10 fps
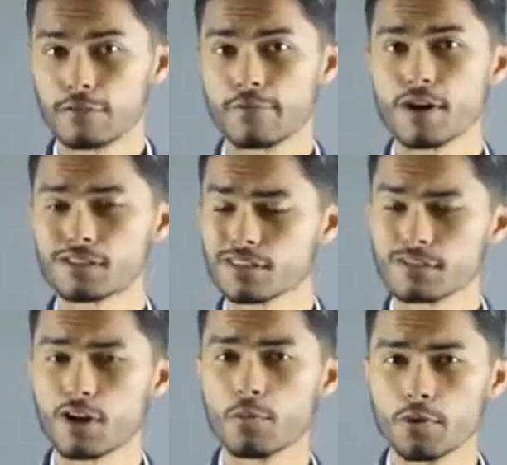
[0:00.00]
So first, let's
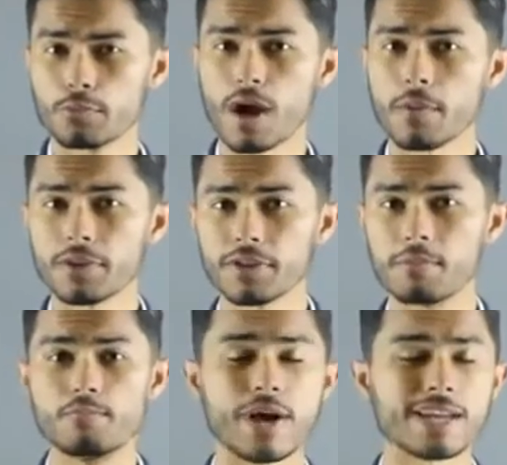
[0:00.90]
start with probably the
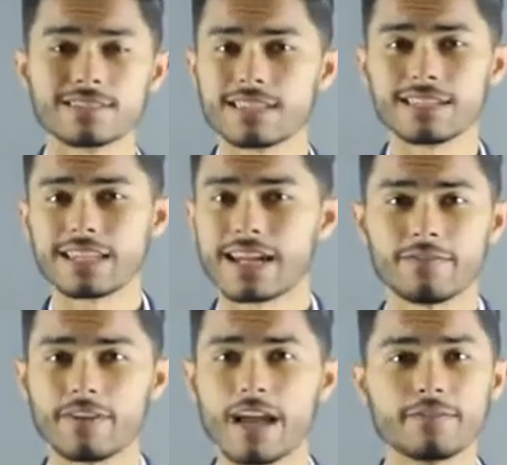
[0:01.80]
best thing that
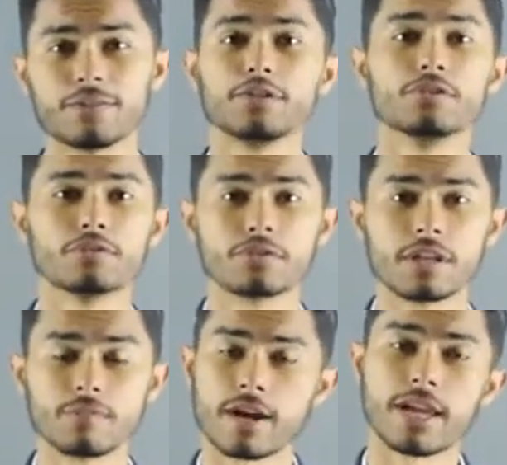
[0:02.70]
I've ever used
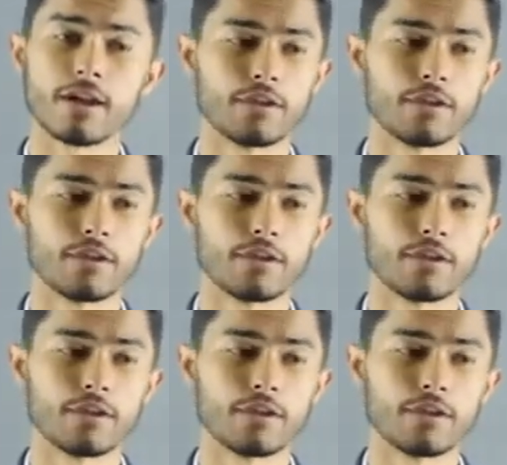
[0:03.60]
in my